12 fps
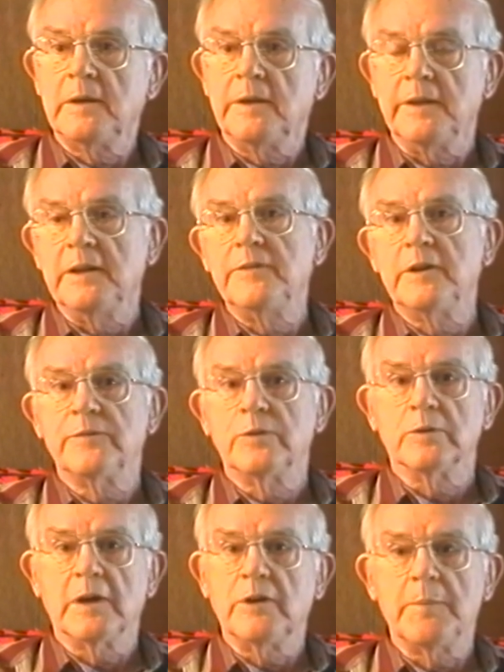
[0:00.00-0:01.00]
And they lived there
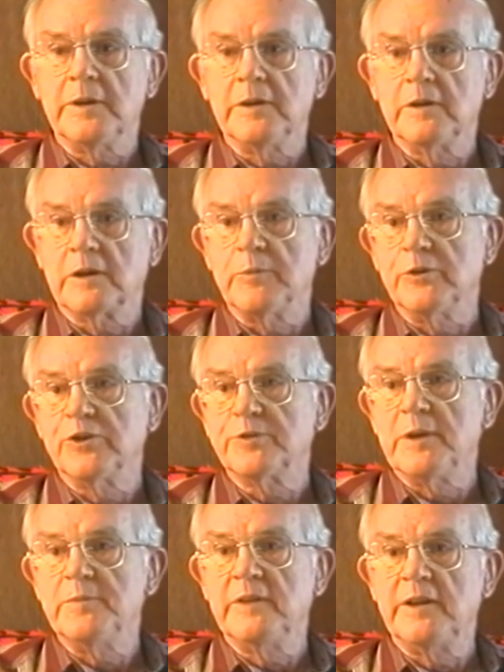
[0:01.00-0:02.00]
for I don't know how many years, A couple
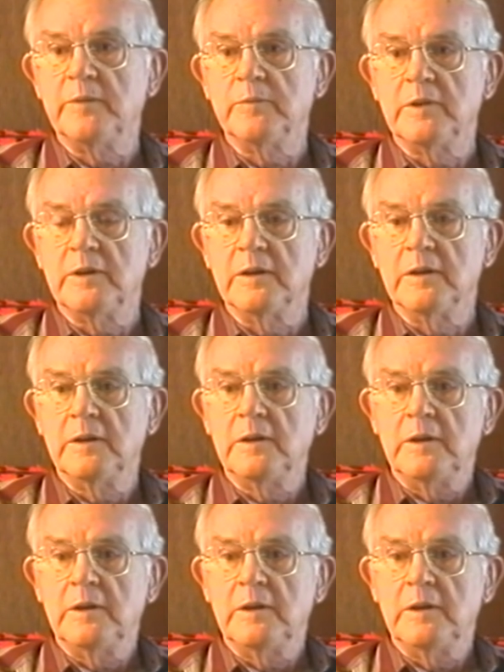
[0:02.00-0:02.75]
years maybe, then uh,